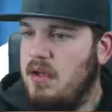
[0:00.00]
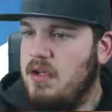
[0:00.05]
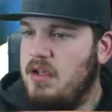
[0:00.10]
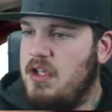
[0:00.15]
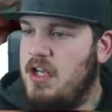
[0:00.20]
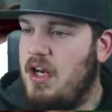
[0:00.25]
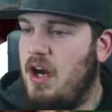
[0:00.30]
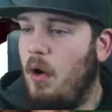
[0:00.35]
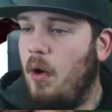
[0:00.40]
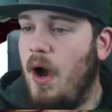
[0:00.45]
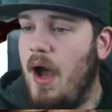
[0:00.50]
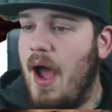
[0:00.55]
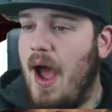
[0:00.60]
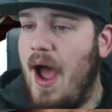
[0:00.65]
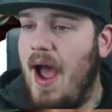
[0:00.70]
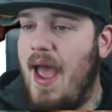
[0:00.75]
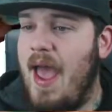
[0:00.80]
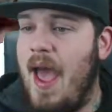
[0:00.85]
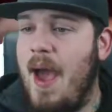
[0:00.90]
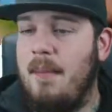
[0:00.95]
Do you know what?
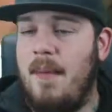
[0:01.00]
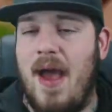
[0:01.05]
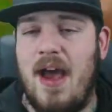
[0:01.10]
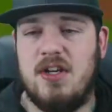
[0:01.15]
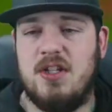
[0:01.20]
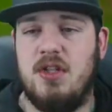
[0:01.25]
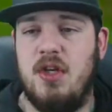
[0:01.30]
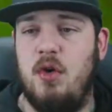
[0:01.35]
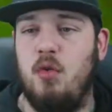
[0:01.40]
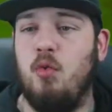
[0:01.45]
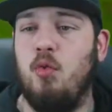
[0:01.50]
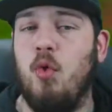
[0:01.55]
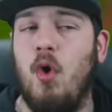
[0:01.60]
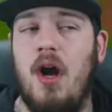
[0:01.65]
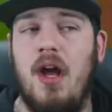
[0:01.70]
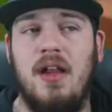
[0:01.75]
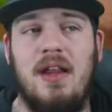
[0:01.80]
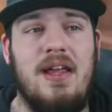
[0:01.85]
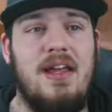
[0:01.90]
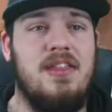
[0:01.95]
I am actually
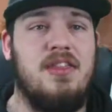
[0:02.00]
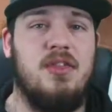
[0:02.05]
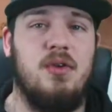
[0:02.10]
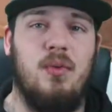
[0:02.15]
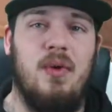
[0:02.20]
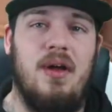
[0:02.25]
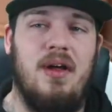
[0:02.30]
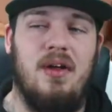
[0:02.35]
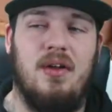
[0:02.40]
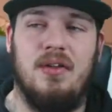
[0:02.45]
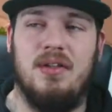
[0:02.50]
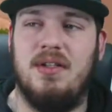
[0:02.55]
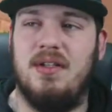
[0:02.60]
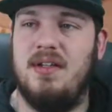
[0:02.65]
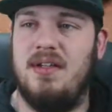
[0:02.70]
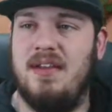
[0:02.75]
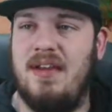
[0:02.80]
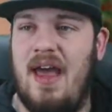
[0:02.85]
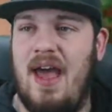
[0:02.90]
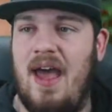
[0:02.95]
really thrilled
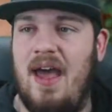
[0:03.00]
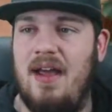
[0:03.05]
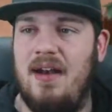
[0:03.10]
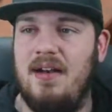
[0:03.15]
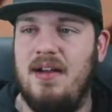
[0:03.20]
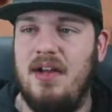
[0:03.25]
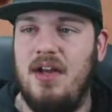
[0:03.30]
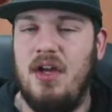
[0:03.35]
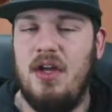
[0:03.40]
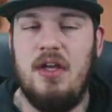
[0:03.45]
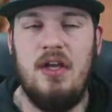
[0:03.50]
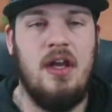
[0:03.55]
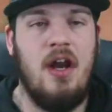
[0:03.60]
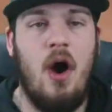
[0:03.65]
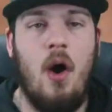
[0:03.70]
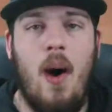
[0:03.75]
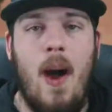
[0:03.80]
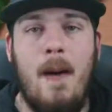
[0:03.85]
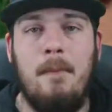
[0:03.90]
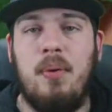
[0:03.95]
that, you
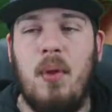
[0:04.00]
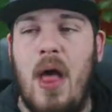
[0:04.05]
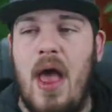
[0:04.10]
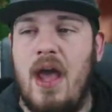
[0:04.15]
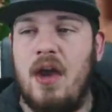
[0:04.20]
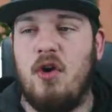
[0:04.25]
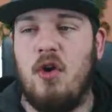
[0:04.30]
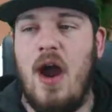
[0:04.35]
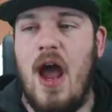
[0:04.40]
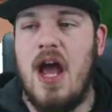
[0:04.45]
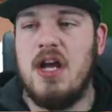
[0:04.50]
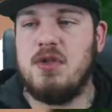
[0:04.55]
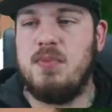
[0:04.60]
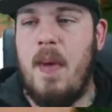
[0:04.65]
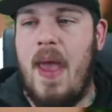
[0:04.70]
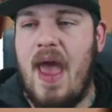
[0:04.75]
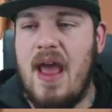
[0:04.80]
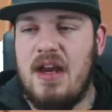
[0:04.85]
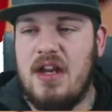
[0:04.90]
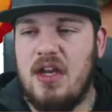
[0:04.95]
know, I'm playing Crash
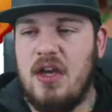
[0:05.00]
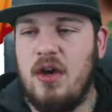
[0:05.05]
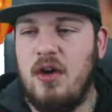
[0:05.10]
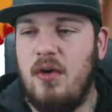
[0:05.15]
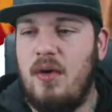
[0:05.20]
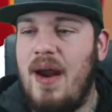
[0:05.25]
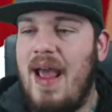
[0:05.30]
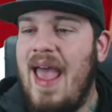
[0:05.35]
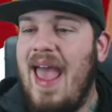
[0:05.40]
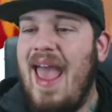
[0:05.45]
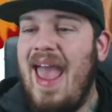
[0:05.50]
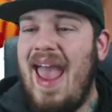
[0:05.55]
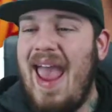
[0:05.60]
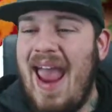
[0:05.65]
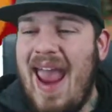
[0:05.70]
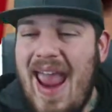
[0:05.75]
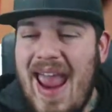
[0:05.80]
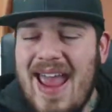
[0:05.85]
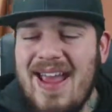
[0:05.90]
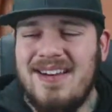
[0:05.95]
Bandicoot
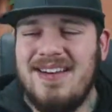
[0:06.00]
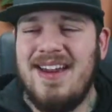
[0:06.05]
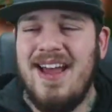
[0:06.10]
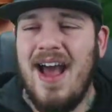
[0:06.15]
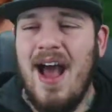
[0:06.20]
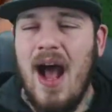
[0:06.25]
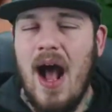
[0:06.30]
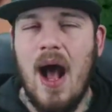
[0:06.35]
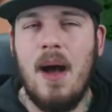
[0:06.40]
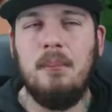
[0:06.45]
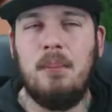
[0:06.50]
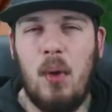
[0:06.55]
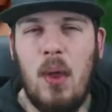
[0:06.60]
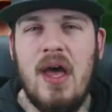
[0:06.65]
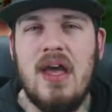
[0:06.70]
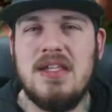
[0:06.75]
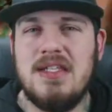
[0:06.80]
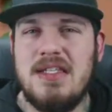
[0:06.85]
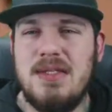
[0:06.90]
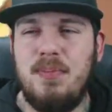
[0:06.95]
and I'm
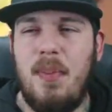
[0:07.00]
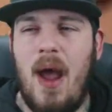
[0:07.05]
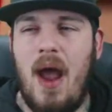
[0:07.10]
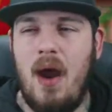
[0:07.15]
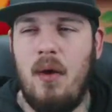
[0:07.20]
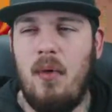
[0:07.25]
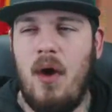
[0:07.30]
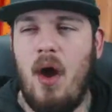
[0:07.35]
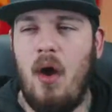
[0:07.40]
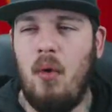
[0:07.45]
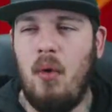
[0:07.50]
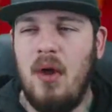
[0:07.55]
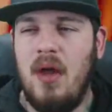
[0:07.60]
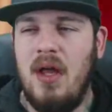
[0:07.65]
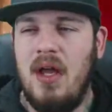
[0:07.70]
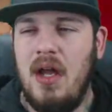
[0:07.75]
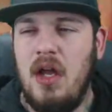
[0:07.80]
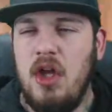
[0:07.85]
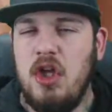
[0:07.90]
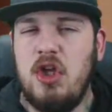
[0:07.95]
playing Spyro.
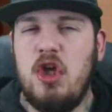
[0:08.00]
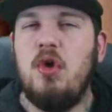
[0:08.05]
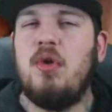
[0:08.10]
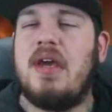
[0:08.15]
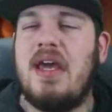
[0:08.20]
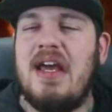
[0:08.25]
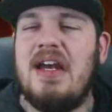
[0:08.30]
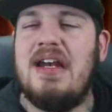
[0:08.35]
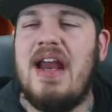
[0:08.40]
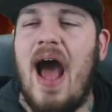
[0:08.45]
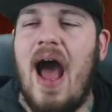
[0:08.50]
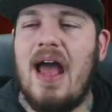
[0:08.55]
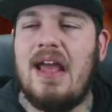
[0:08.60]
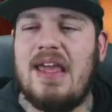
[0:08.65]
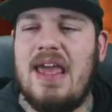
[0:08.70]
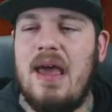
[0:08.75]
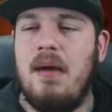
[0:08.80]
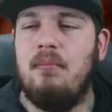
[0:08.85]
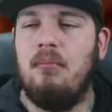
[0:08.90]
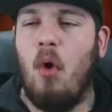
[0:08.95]
You cannot
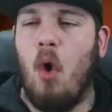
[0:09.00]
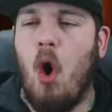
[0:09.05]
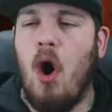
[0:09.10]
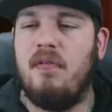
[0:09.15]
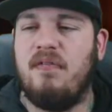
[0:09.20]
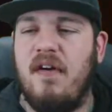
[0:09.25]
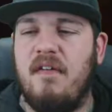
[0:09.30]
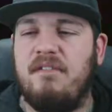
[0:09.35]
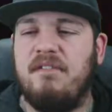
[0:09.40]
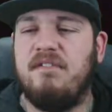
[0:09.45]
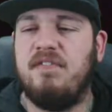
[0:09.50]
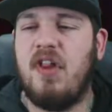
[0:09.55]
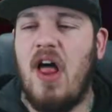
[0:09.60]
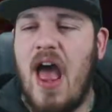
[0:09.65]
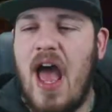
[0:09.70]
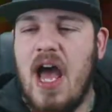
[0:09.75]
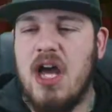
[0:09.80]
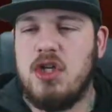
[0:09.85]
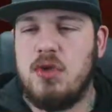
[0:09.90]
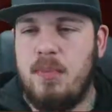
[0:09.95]
get more of a
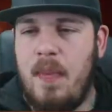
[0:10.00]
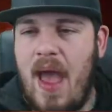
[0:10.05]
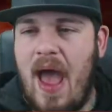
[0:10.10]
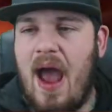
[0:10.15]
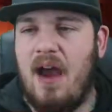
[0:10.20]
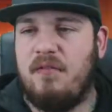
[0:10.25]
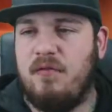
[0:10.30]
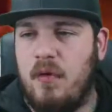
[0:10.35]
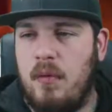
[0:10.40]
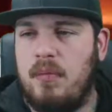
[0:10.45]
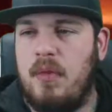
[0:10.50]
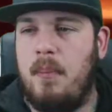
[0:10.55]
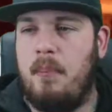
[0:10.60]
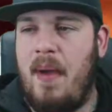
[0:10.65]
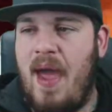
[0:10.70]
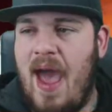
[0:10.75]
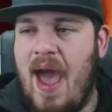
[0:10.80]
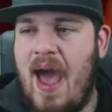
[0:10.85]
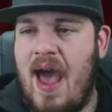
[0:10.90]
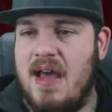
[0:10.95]
flashback from the
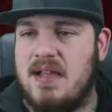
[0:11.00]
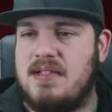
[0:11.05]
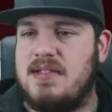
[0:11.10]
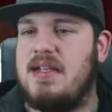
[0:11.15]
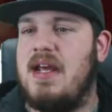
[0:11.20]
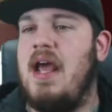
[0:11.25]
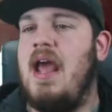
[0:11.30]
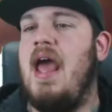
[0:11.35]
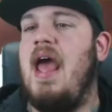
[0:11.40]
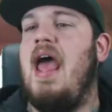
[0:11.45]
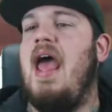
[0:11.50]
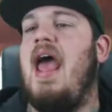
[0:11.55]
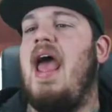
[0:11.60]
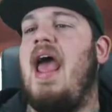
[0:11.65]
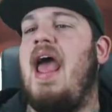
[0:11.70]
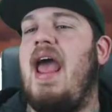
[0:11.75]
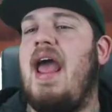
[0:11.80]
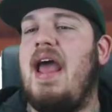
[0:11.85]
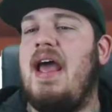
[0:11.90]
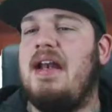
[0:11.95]
past
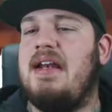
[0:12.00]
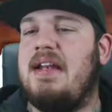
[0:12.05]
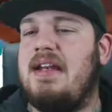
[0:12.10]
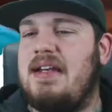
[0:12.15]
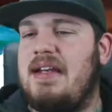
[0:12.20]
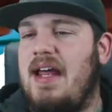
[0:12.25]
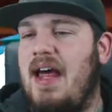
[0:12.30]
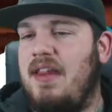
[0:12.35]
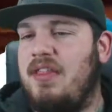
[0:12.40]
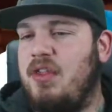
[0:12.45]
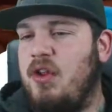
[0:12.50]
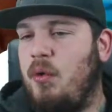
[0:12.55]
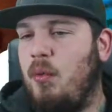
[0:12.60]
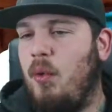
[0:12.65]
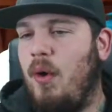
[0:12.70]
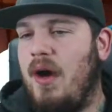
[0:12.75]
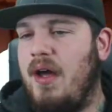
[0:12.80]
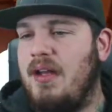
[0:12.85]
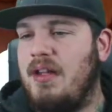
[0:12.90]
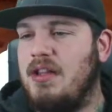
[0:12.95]
and another
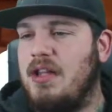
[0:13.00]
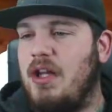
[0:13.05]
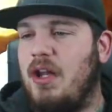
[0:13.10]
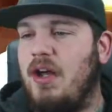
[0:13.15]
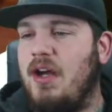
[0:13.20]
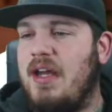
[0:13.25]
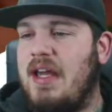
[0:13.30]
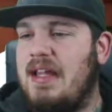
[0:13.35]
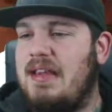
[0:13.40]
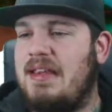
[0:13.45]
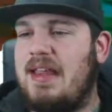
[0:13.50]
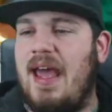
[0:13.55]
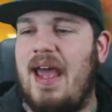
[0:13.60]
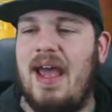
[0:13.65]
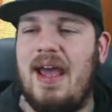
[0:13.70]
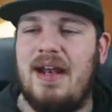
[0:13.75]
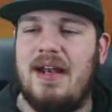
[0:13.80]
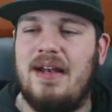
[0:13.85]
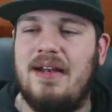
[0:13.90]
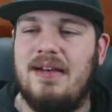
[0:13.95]
one. Look at
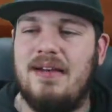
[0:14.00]
that.